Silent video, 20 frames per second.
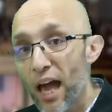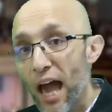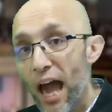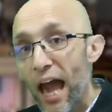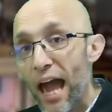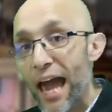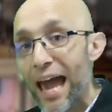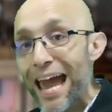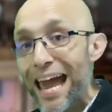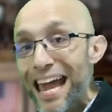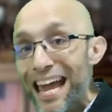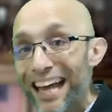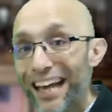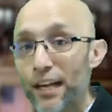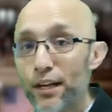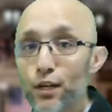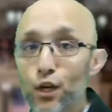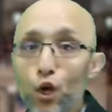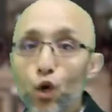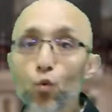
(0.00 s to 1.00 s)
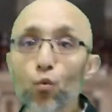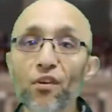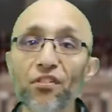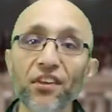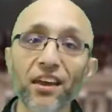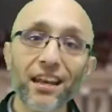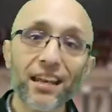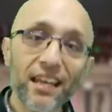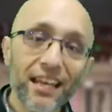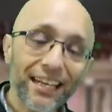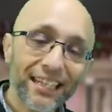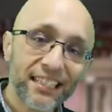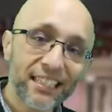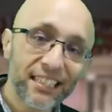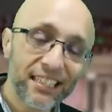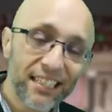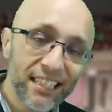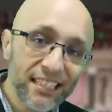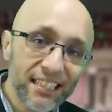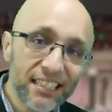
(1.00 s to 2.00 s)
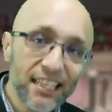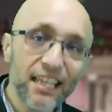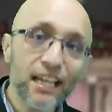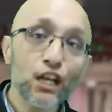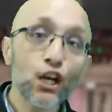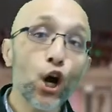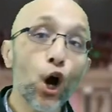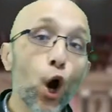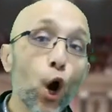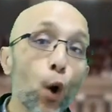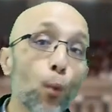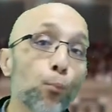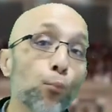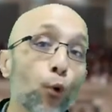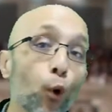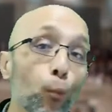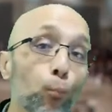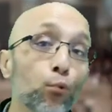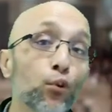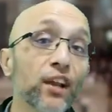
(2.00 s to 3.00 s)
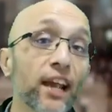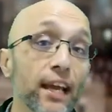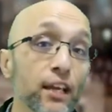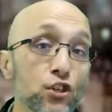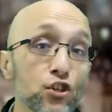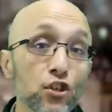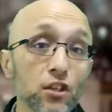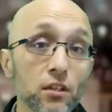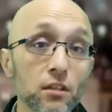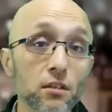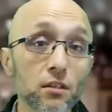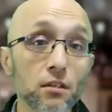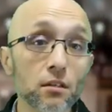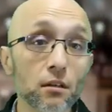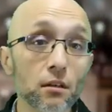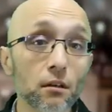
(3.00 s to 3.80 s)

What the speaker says: and within existing appropriations.